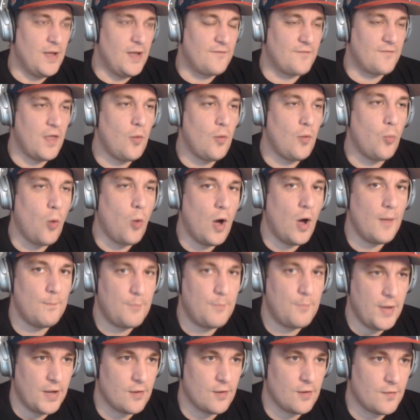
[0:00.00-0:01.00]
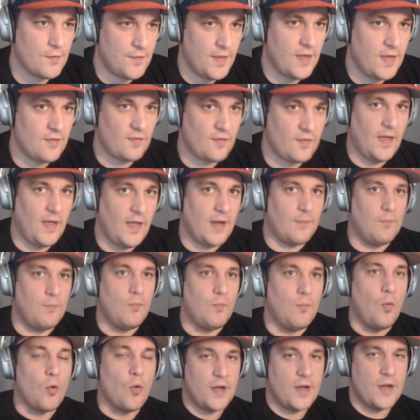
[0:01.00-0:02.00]
If they want bigger things like
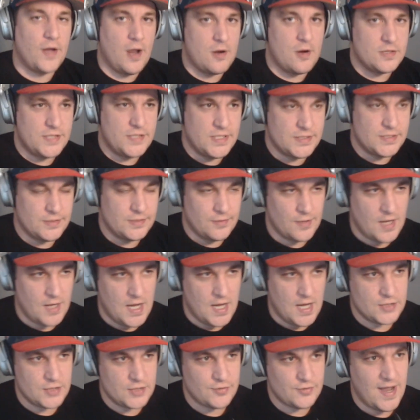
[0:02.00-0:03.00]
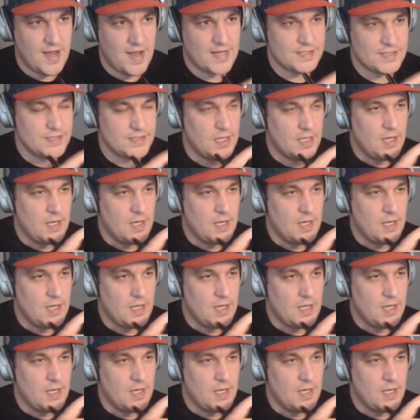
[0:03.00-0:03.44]
more guarantees in their contracts,